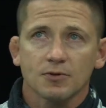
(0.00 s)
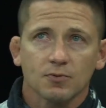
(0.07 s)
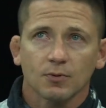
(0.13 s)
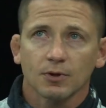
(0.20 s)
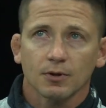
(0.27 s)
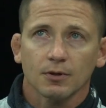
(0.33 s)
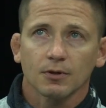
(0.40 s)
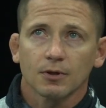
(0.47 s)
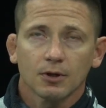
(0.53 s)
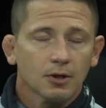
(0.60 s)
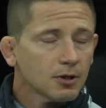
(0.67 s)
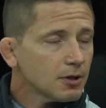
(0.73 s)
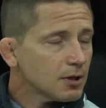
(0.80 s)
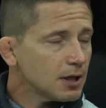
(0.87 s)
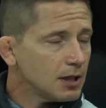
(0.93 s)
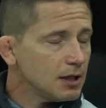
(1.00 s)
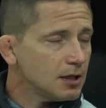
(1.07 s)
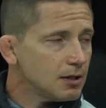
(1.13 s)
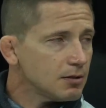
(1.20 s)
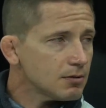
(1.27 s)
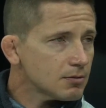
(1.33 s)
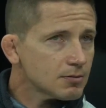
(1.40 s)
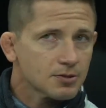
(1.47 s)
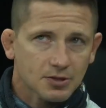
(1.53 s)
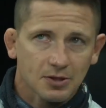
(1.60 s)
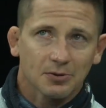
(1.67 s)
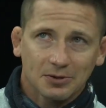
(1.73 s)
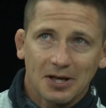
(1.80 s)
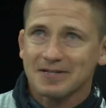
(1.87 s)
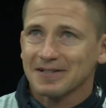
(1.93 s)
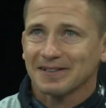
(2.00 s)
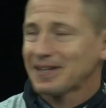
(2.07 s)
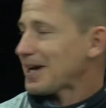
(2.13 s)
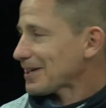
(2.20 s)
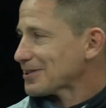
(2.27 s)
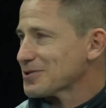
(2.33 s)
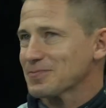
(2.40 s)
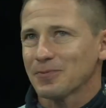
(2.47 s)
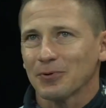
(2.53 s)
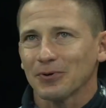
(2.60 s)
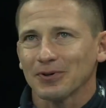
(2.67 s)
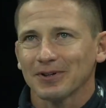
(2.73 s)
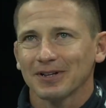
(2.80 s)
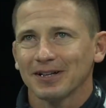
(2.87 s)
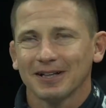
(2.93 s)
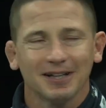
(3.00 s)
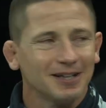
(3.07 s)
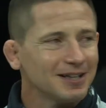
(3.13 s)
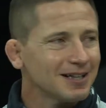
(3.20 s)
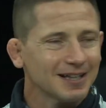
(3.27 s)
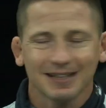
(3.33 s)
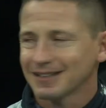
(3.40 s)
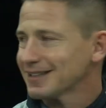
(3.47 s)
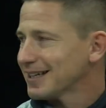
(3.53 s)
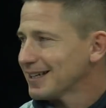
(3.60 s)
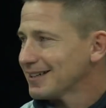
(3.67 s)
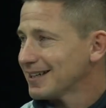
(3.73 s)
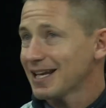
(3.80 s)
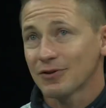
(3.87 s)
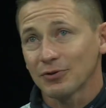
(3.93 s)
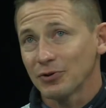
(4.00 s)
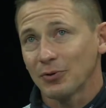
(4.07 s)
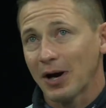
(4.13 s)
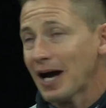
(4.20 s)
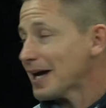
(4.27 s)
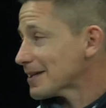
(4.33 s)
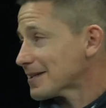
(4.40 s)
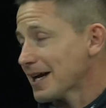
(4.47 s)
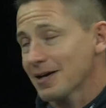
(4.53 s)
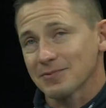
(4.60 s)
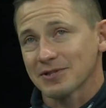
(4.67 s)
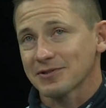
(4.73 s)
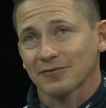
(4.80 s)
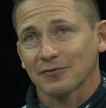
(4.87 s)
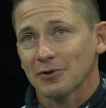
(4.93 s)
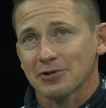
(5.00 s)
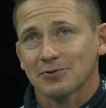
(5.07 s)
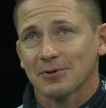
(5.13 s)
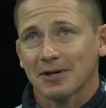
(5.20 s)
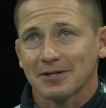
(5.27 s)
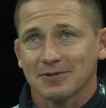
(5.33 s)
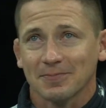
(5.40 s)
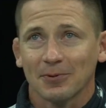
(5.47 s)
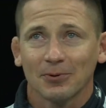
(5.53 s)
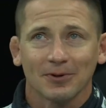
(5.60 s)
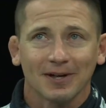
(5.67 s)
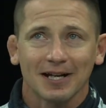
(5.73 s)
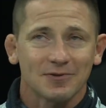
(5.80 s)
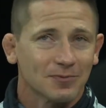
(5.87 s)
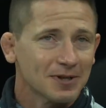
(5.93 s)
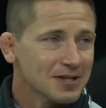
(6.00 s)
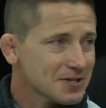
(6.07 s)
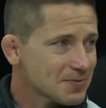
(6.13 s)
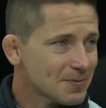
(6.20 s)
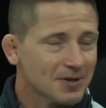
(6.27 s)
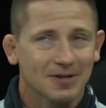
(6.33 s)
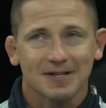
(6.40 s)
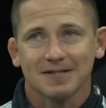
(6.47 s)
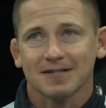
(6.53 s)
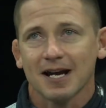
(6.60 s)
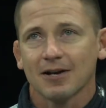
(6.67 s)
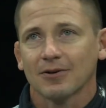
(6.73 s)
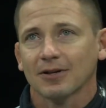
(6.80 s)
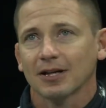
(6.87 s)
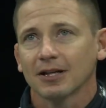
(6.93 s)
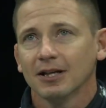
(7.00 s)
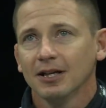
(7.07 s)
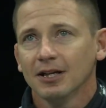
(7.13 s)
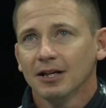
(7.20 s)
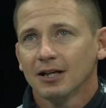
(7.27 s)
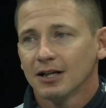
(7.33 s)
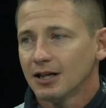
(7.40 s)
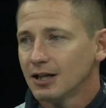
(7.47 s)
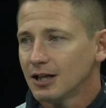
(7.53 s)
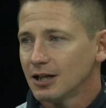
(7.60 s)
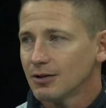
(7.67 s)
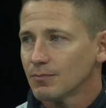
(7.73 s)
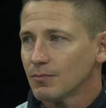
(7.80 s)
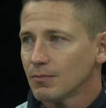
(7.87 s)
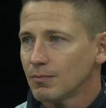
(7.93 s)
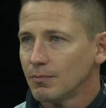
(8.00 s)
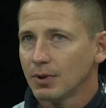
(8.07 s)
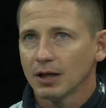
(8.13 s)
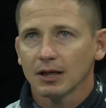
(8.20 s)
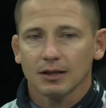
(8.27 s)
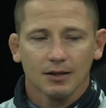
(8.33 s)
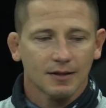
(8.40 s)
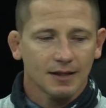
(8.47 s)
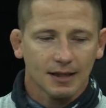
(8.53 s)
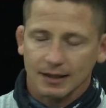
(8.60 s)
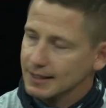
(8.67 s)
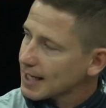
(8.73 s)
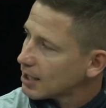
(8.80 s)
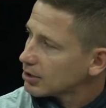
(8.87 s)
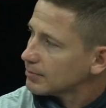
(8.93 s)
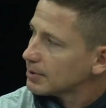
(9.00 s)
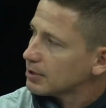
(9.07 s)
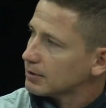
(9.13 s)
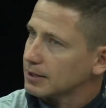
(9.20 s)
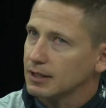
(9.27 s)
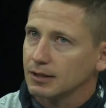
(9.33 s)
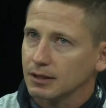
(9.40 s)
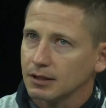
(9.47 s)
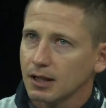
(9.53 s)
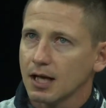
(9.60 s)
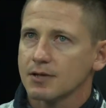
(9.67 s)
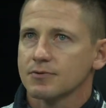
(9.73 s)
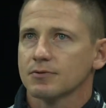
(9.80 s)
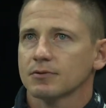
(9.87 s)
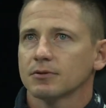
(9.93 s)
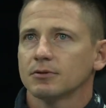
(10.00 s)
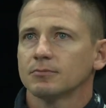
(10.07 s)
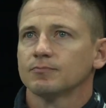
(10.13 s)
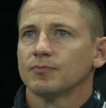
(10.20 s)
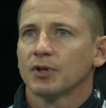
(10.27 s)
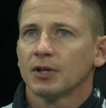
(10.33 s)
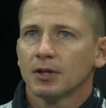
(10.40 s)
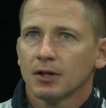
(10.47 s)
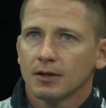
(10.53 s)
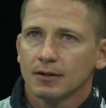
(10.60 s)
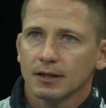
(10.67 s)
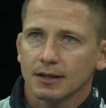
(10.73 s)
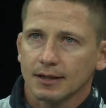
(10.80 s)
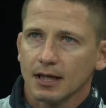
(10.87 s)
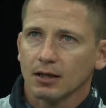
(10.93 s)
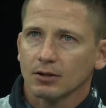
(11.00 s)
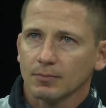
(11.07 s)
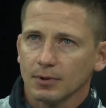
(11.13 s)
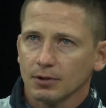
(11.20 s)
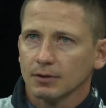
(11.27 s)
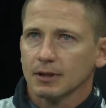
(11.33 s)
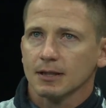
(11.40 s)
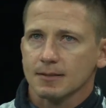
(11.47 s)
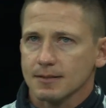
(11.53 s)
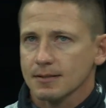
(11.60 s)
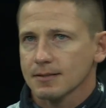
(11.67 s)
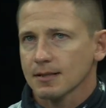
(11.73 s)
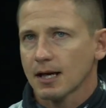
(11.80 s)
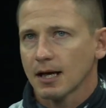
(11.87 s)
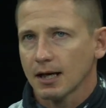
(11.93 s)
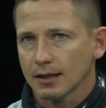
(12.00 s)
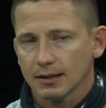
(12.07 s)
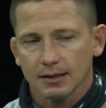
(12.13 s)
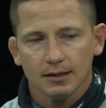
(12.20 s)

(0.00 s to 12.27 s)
where he still doesn't like the sport, and neither do I at times. It's a frustrating sport, as we experienced Saturday. But the accountability in the classroom, the accountability in society,